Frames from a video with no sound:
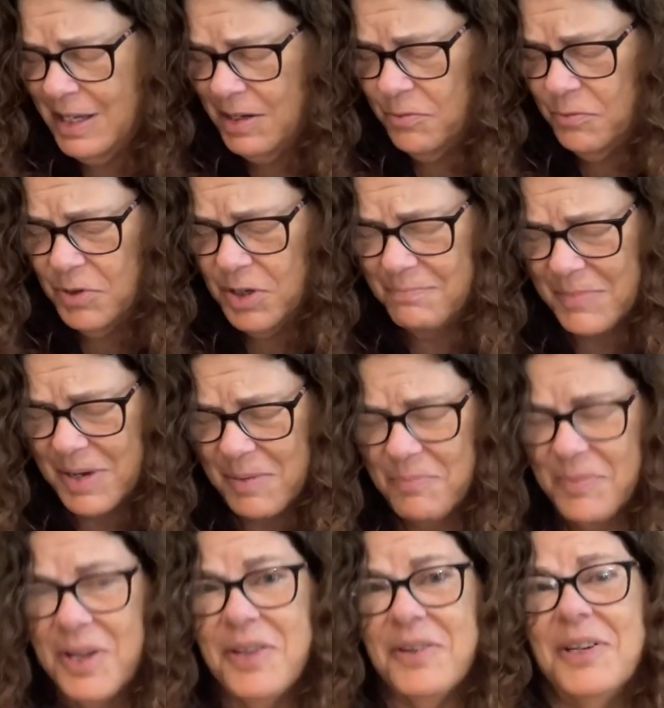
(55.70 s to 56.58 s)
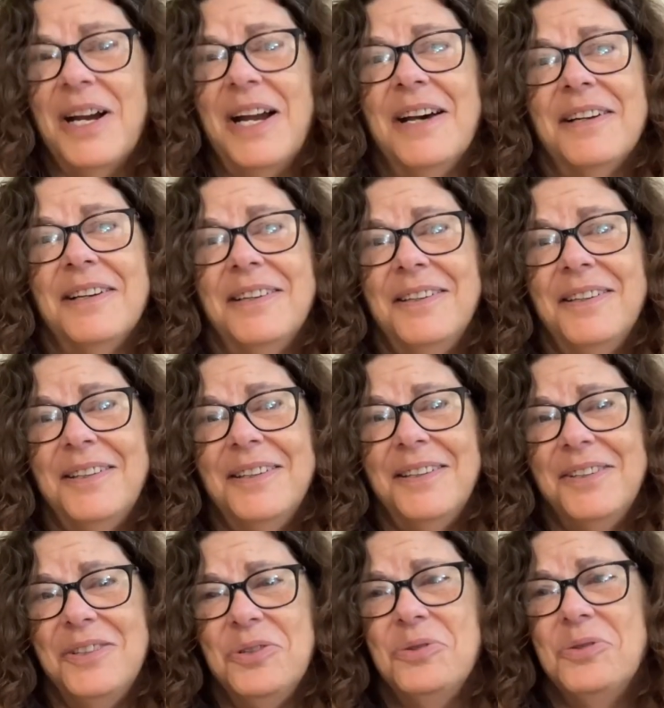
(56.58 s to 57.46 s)
When my mother had a
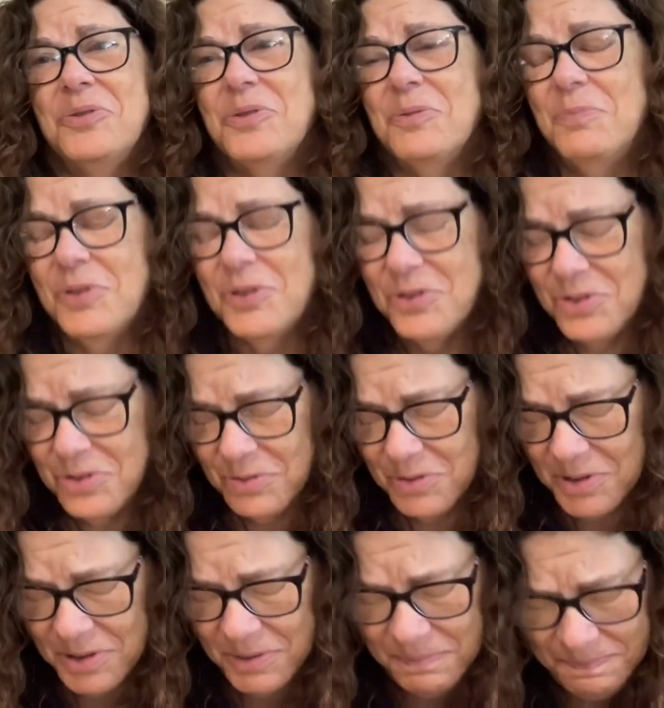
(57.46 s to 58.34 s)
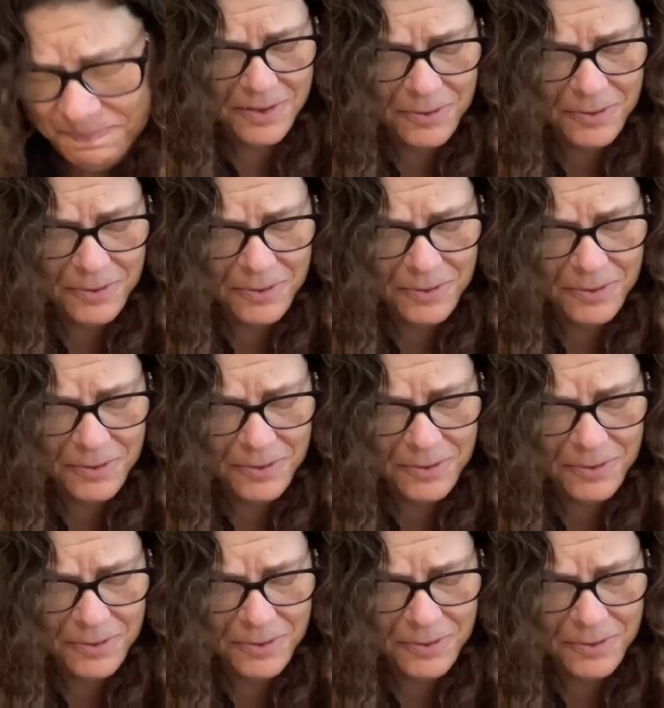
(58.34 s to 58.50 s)
used bookstore,